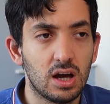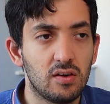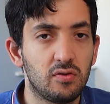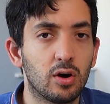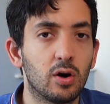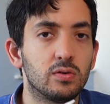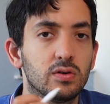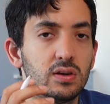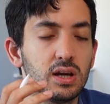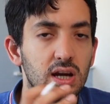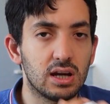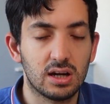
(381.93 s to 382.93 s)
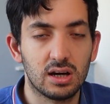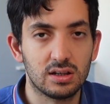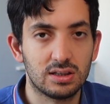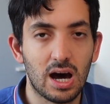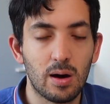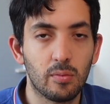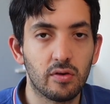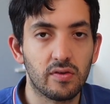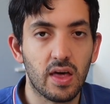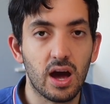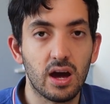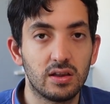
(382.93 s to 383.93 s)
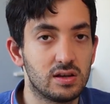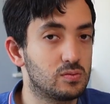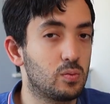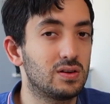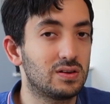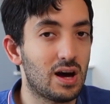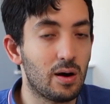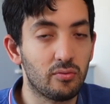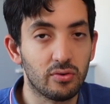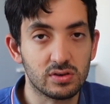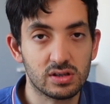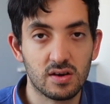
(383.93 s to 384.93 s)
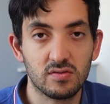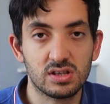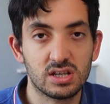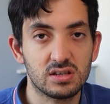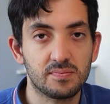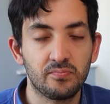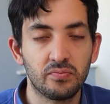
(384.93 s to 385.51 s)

If you go to the tab over there, there's one tab for services